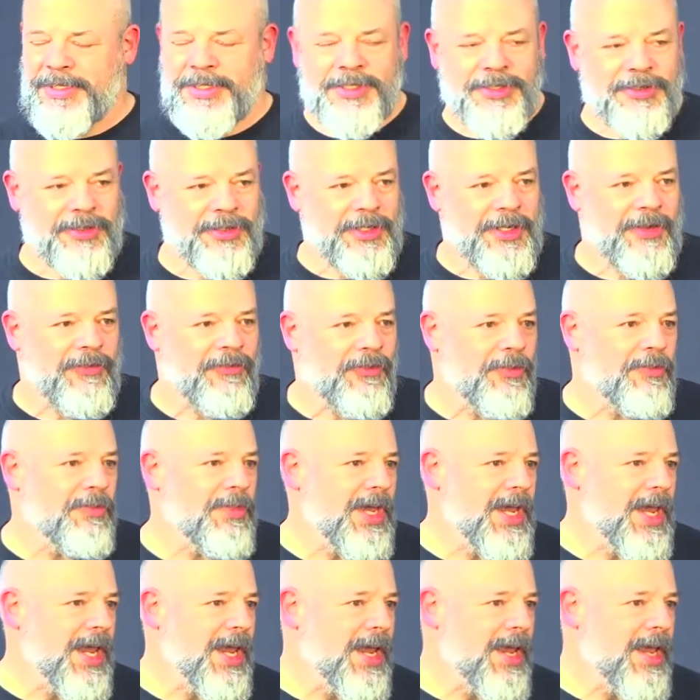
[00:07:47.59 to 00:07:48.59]
And certainly for
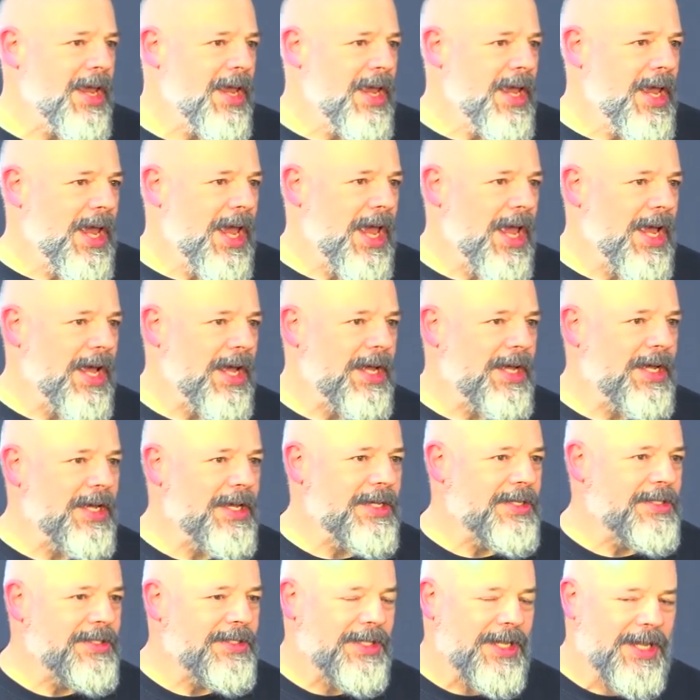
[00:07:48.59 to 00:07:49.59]
me,
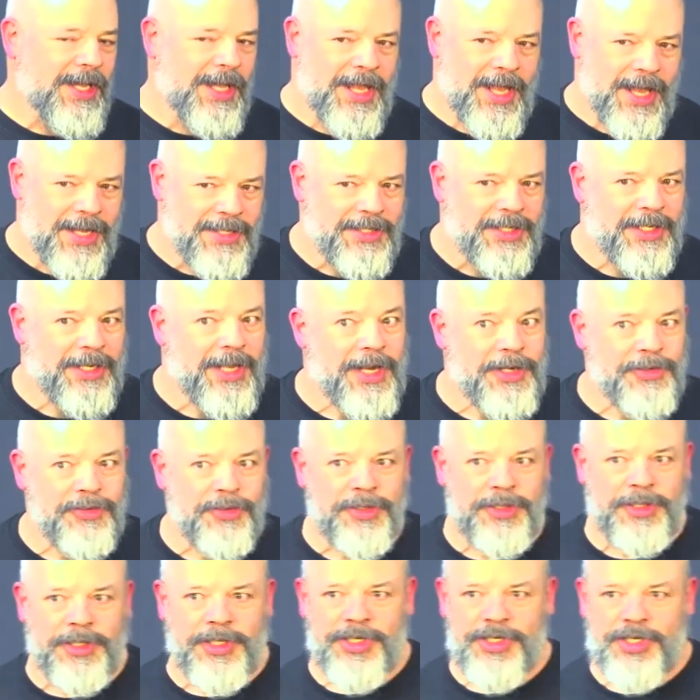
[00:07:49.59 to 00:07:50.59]
as an
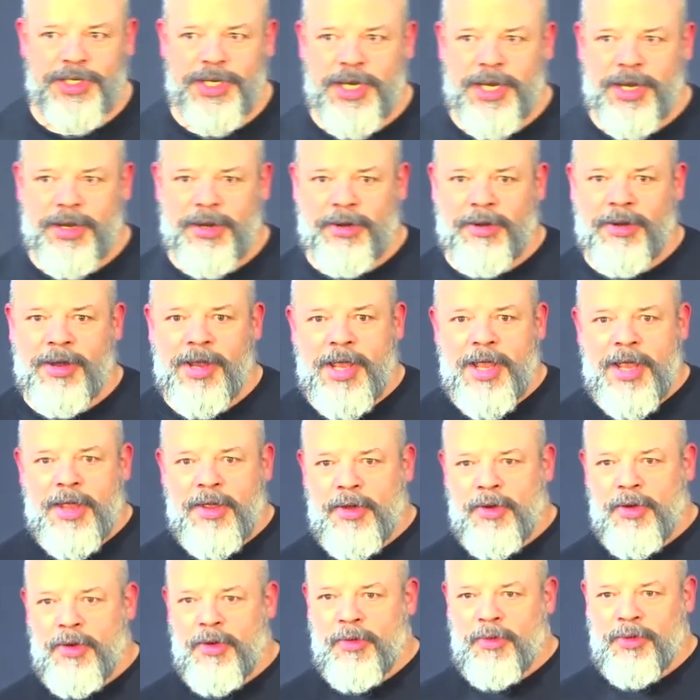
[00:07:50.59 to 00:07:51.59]
electrical engineer
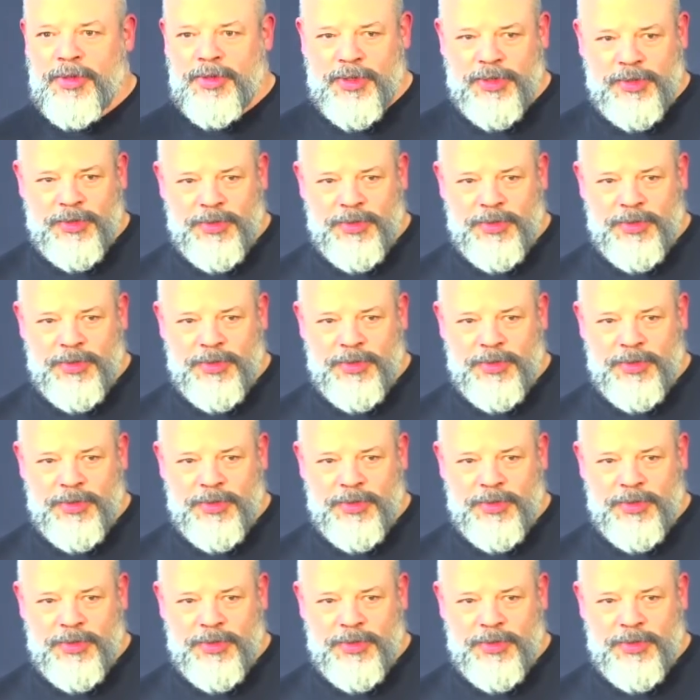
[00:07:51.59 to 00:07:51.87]
who